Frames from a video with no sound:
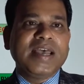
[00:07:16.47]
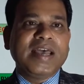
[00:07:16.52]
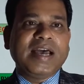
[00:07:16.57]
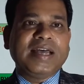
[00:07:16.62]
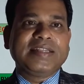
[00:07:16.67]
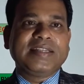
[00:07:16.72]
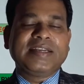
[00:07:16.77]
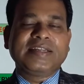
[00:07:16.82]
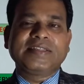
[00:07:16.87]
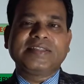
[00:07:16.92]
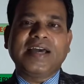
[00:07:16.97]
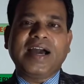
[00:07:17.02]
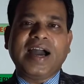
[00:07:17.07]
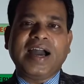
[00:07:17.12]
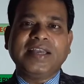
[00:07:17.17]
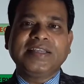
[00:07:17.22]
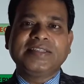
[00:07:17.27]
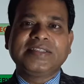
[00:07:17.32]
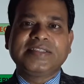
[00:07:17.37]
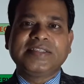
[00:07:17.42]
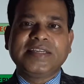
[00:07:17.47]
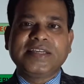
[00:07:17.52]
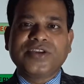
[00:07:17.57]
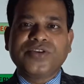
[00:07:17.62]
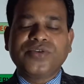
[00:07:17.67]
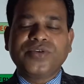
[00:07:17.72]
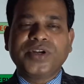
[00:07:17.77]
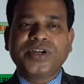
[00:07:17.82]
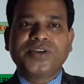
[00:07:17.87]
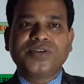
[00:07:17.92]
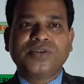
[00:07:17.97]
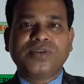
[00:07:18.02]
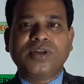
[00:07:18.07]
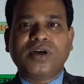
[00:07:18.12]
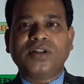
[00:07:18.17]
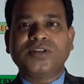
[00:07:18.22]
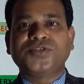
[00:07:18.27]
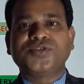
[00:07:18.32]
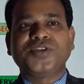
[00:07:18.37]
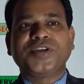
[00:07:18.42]
and there is a high security will
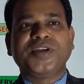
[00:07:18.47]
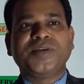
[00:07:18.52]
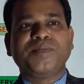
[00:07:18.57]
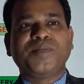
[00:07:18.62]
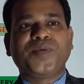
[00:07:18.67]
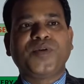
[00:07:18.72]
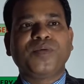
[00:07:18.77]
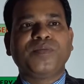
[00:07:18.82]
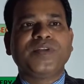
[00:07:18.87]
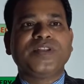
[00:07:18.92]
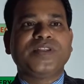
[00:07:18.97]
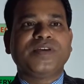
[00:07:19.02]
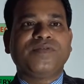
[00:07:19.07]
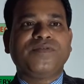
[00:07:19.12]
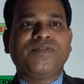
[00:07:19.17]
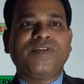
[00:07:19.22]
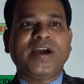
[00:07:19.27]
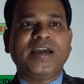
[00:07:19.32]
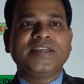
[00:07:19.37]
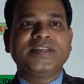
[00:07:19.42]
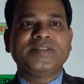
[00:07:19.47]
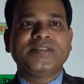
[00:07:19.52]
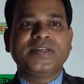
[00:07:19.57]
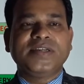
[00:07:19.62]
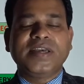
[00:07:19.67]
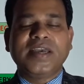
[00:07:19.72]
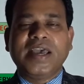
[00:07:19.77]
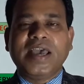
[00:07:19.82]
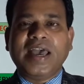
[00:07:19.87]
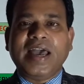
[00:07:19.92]
also improve in the 5G,